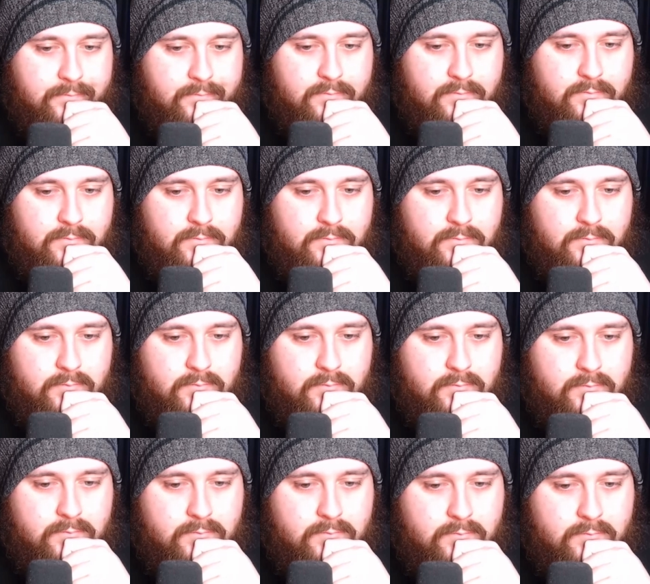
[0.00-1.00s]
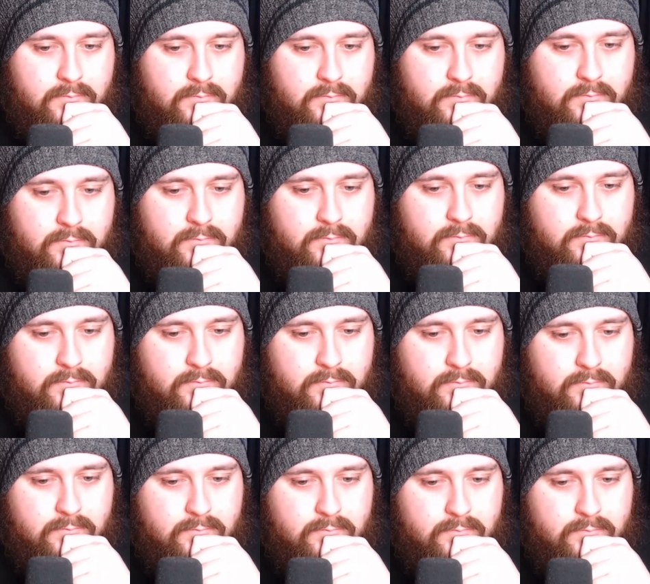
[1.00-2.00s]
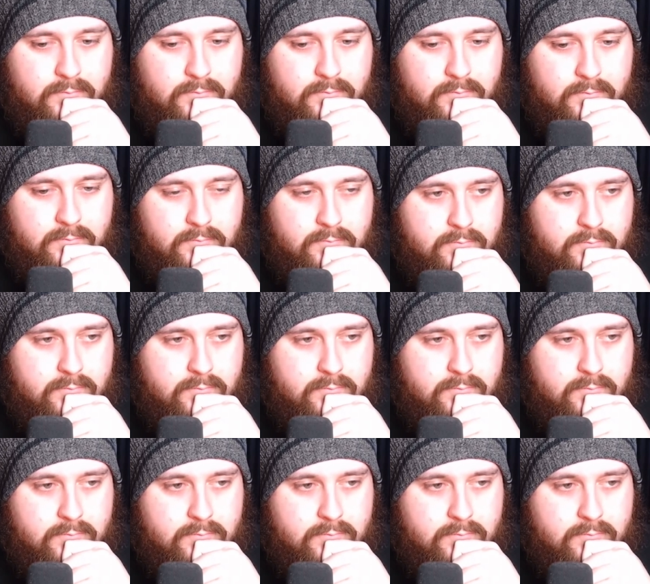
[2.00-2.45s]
(no one is talking)